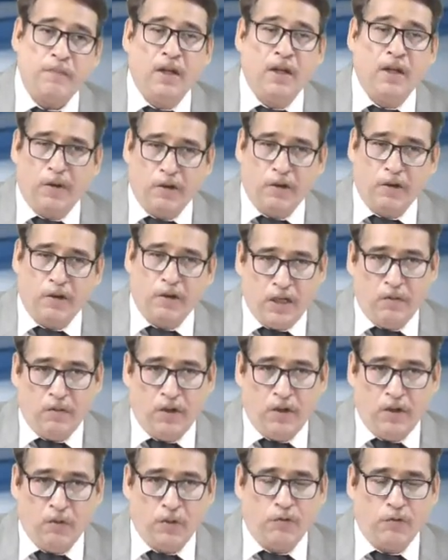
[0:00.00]
But whenever
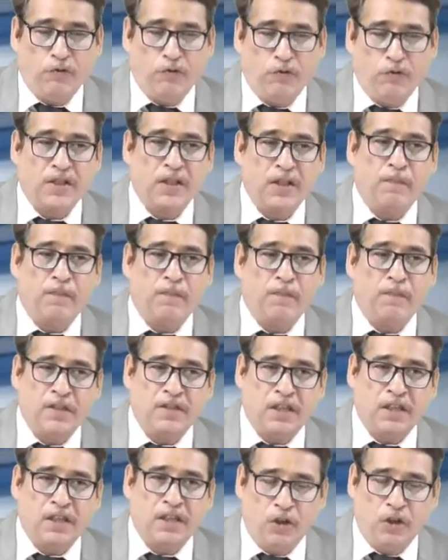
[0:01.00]
you would WhatsApp, please
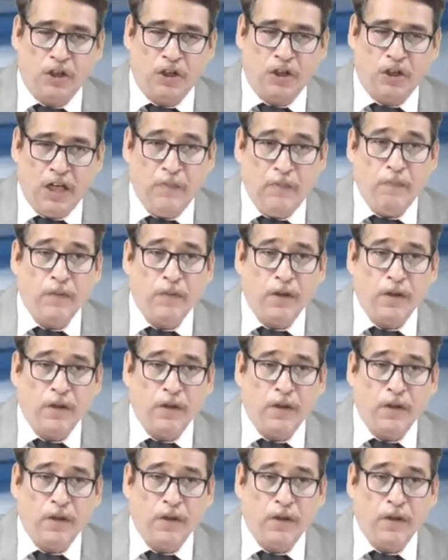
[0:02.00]
send your name,